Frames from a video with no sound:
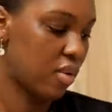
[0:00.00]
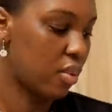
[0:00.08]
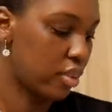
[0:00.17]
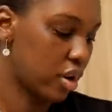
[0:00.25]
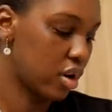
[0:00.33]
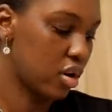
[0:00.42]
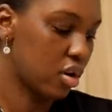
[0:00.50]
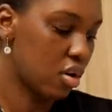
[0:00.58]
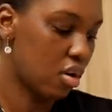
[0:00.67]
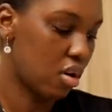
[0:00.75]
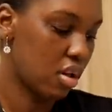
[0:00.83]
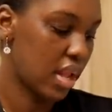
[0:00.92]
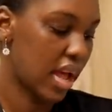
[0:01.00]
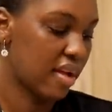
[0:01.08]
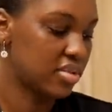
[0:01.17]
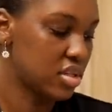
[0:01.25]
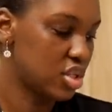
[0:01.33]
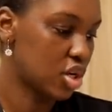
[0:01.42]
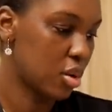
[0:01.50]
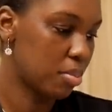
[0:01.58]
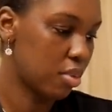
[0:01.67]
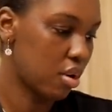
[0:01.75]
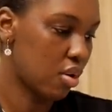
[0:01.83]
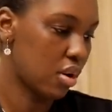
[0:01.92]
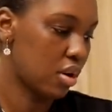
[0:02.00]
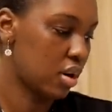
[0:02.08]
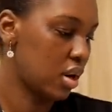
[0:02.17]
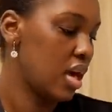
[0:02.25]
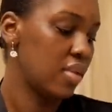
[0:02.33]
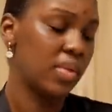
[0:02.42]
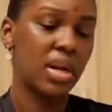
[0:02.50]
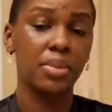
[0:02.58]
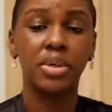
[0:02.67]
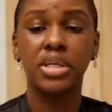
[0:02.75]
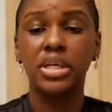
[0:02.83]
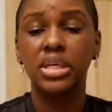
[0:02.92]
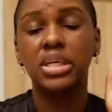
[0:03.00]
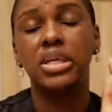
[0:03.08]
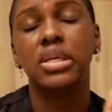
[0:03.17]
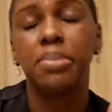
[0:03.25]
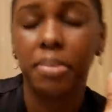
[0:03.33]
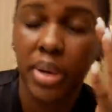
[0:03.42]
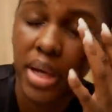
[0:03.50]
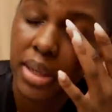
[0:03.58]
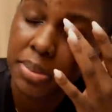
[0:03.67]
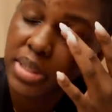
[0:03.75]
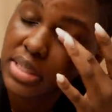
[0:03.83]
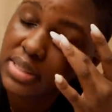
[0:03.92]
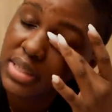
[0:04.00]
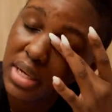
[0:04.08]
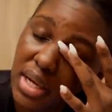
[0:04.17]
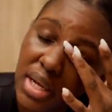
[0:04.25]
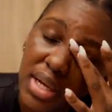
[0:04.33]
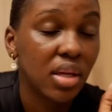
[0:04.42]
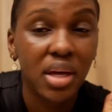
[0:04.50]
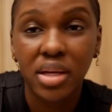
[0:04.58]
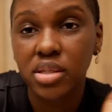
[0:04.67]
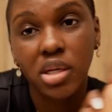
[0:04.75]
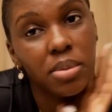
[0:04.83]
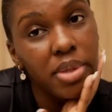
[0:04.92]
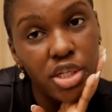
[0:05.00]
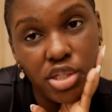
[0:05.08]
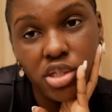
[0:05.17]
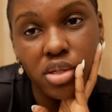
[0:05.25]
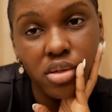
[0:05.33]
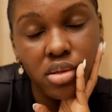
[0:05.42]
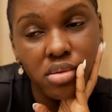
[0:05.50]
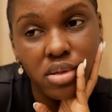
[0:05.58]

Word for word: a work call I have to jump on. And then I'm gonna eat my pizza. Yeah, it's gonna be a chill